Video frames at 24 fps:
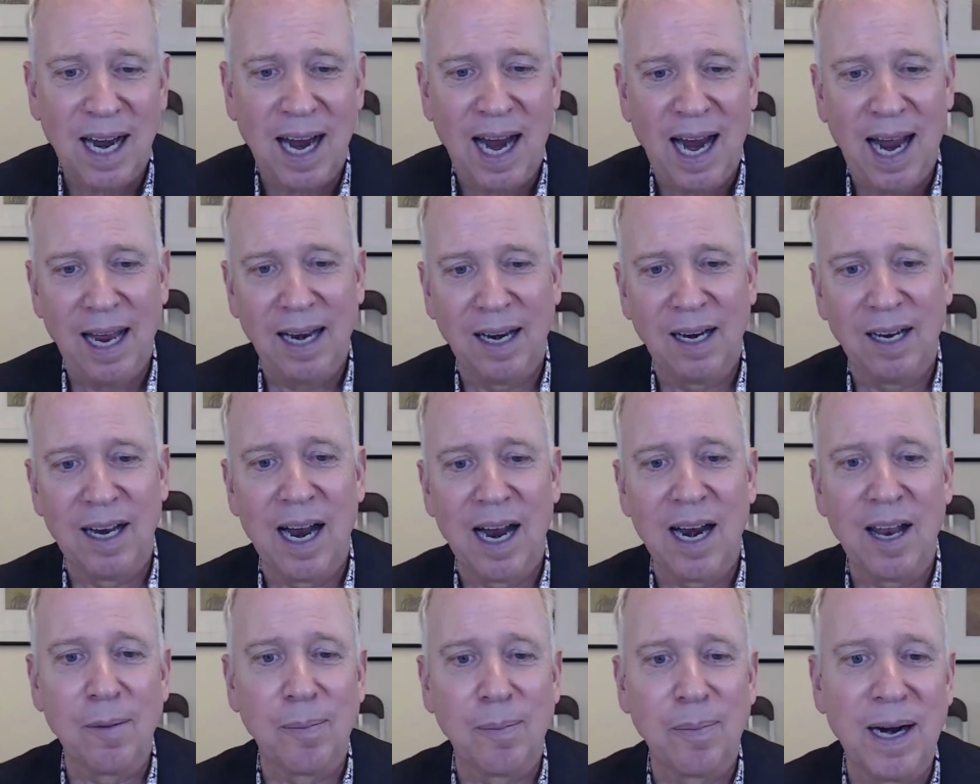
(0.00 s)
And a lot
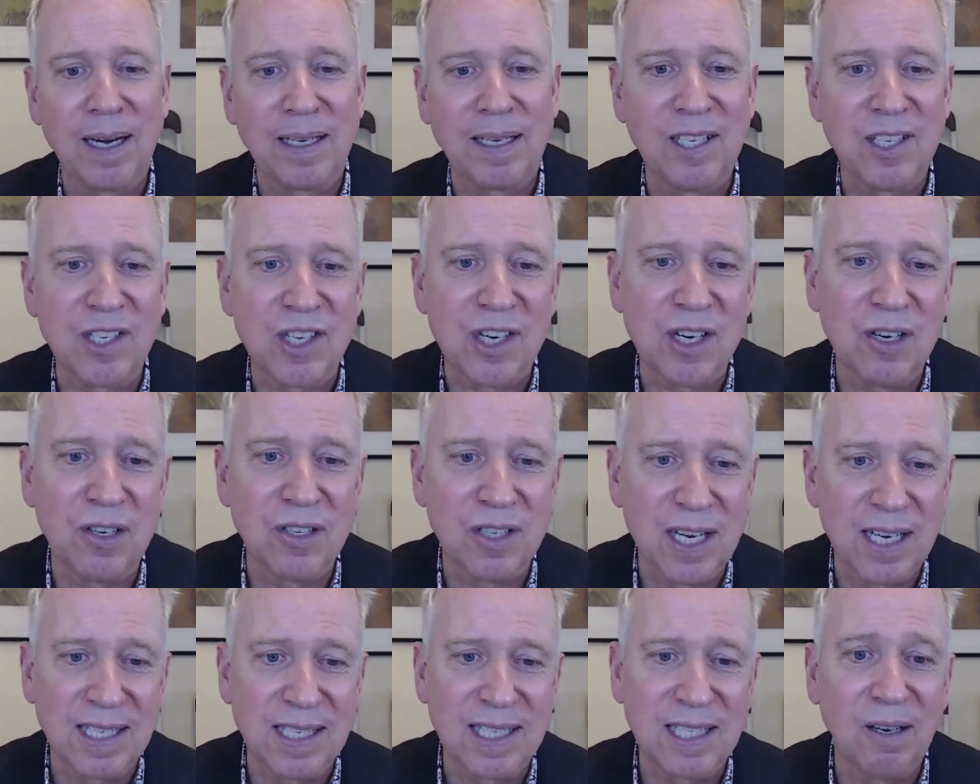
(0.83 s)
of the practitioners
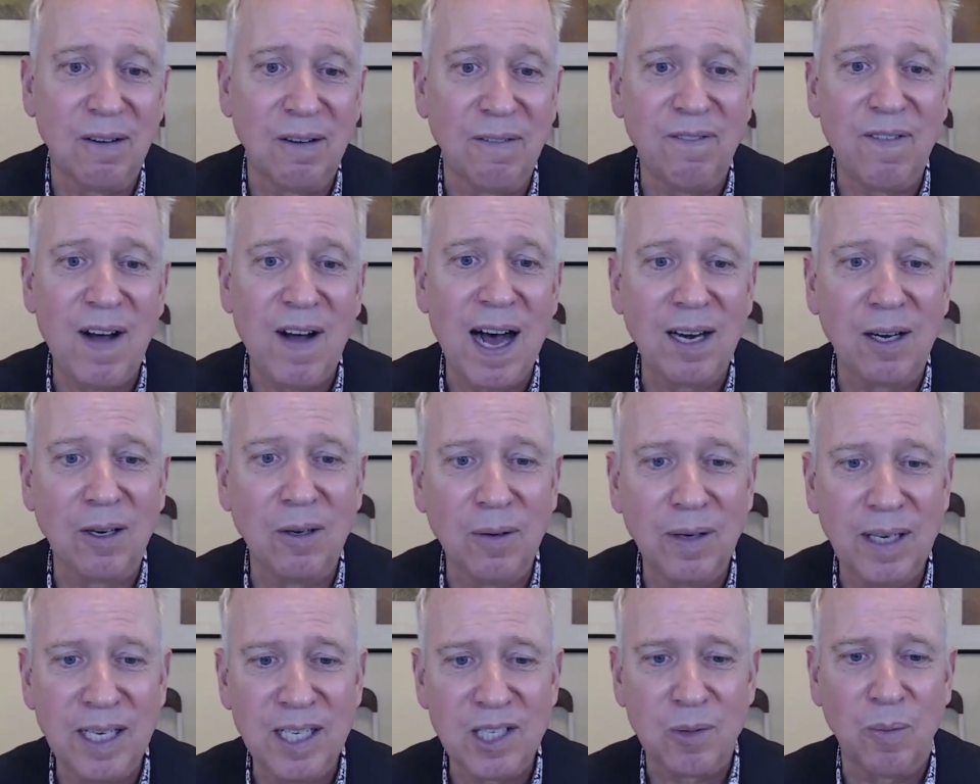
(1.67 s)
that still follow
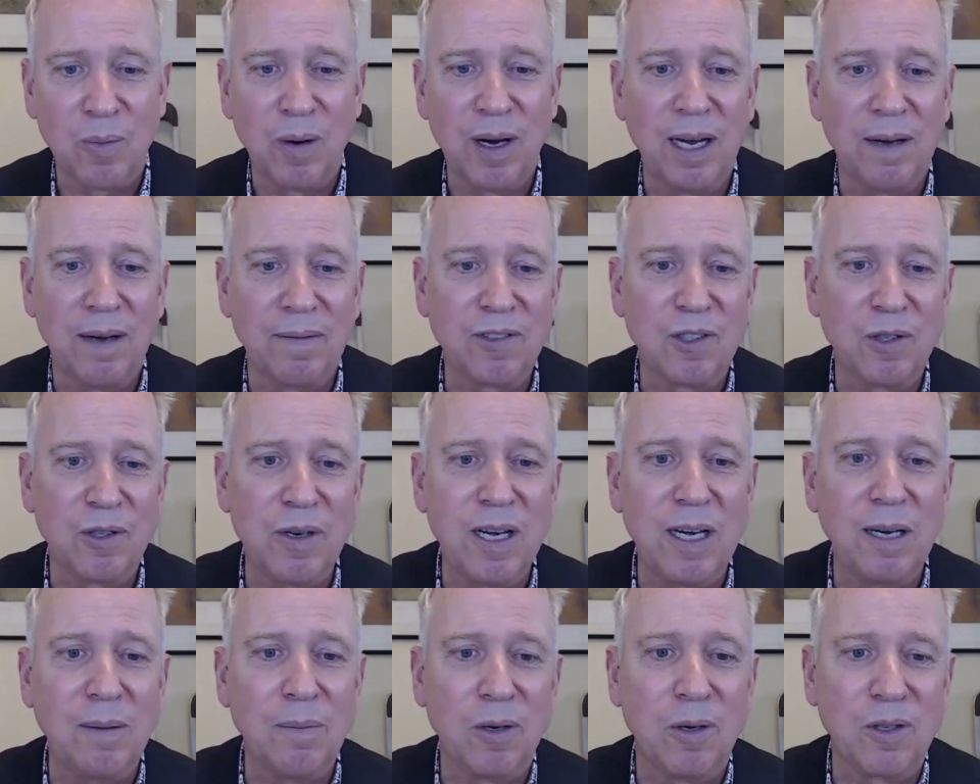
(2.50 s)
his way of
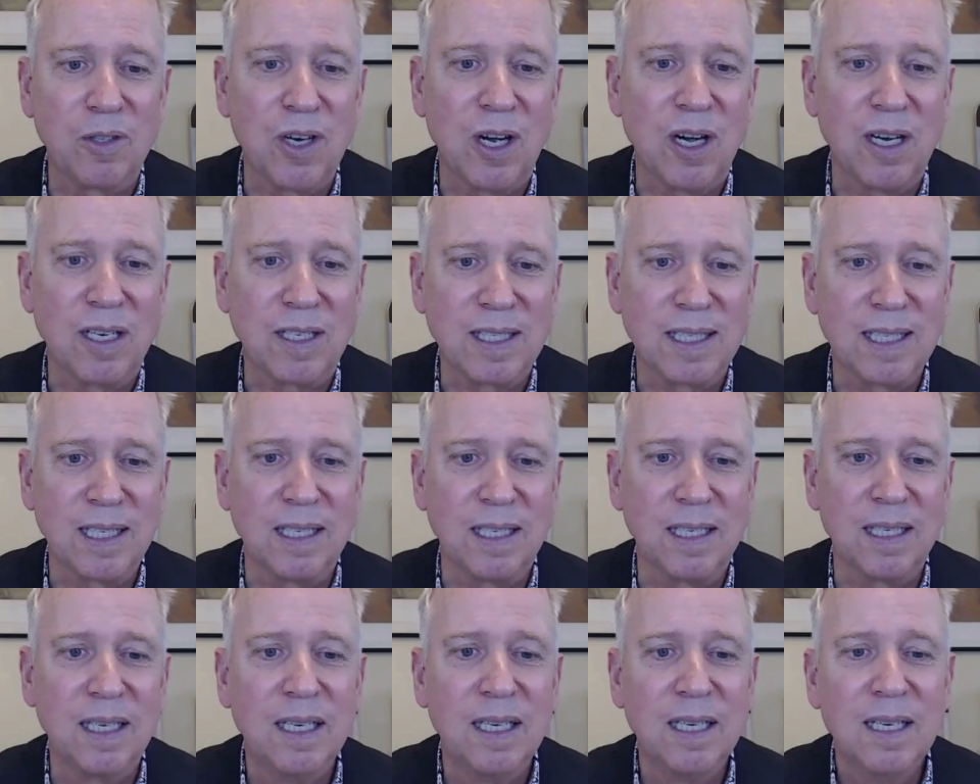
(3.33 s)
treating mold
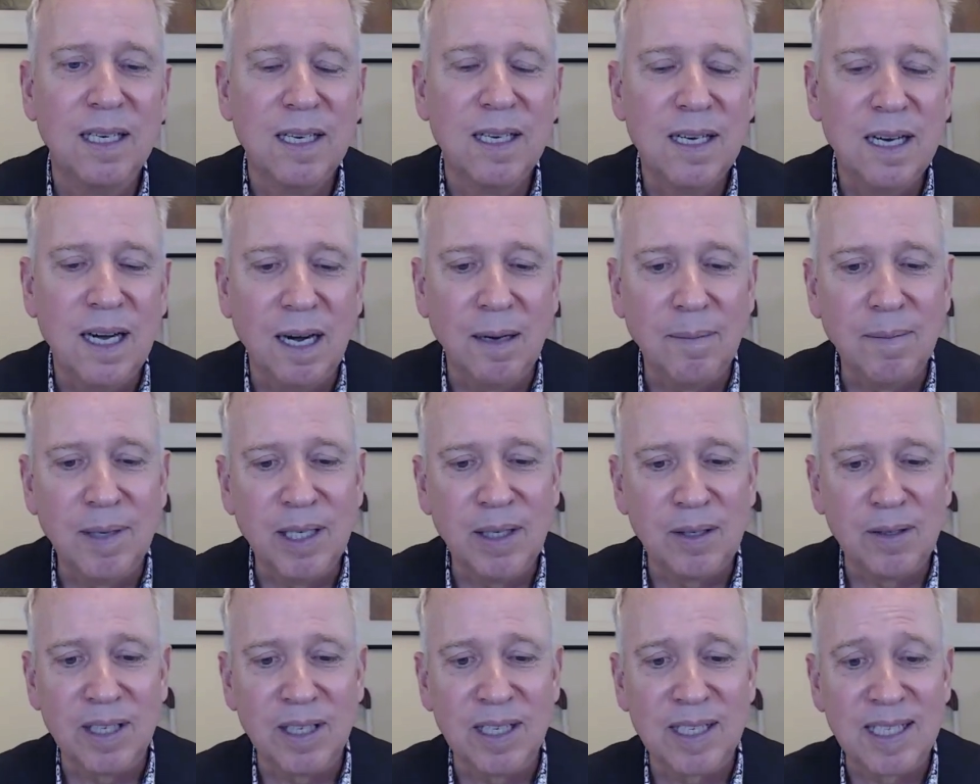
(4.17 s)
toxin
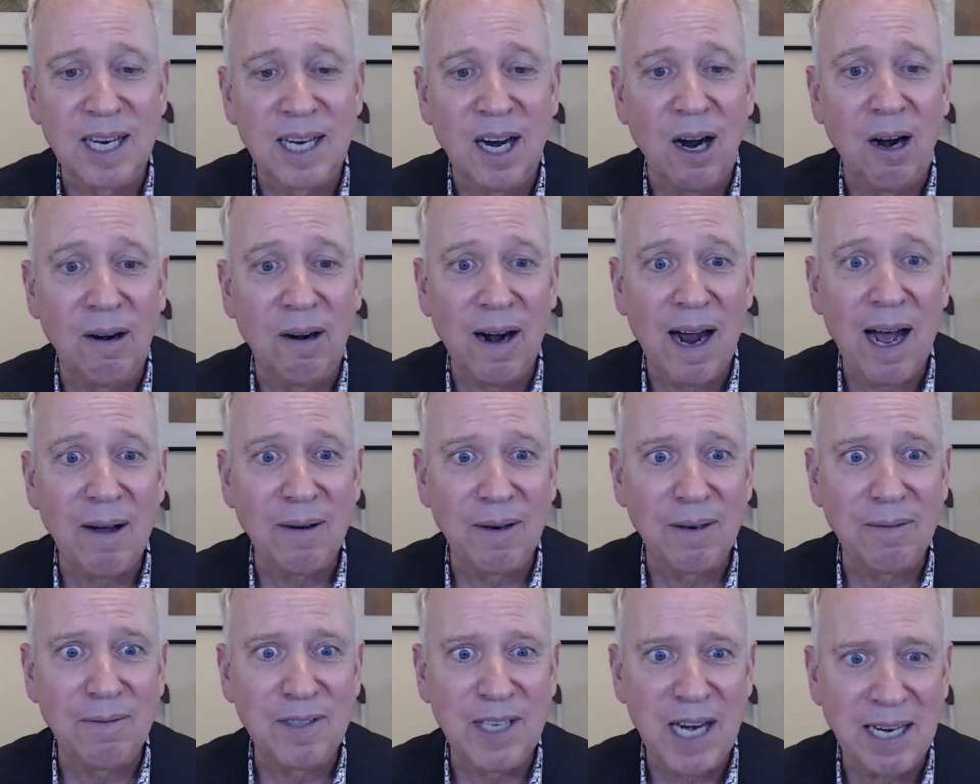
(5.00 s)
illness are out
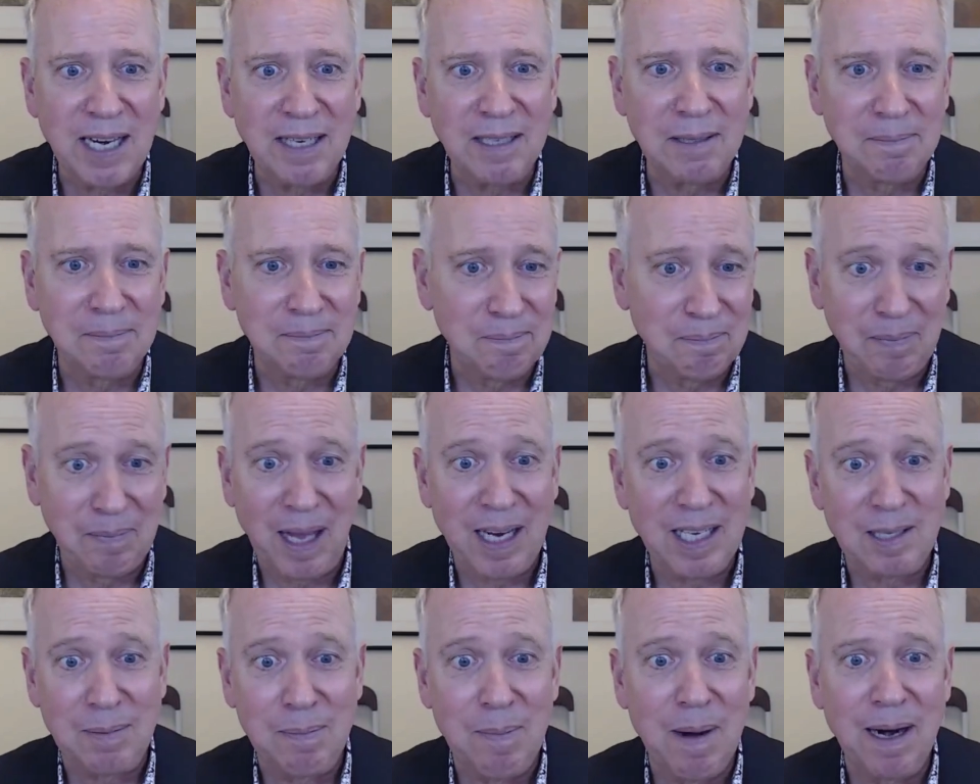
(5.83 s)
of date.
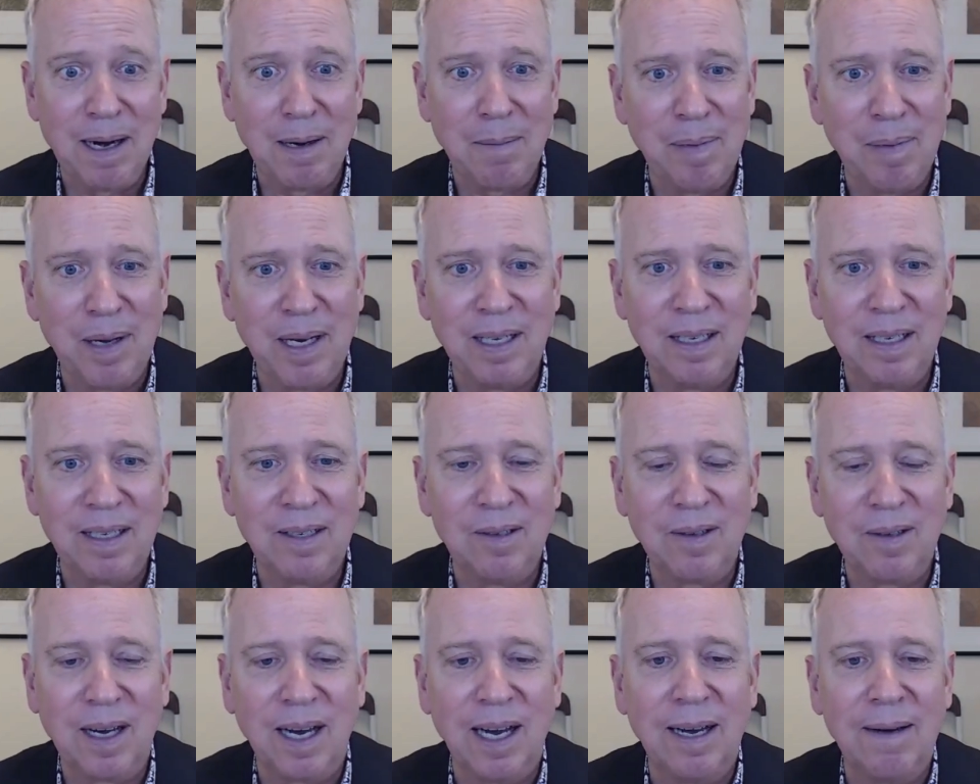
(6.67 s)
That's my opinion.
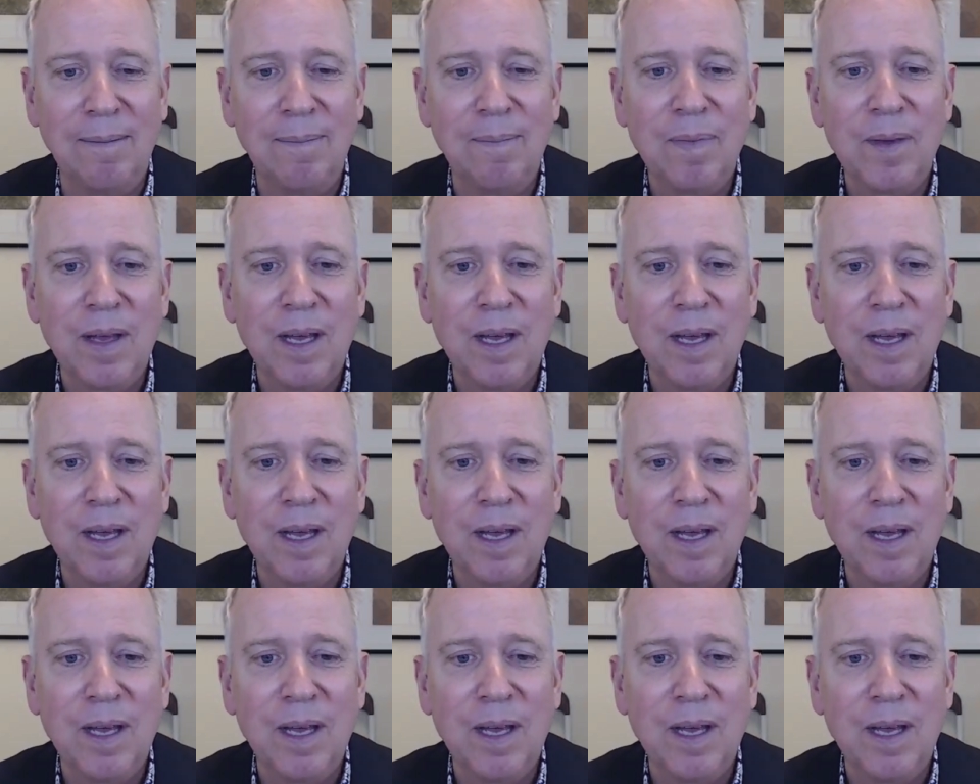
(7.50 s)
Okay.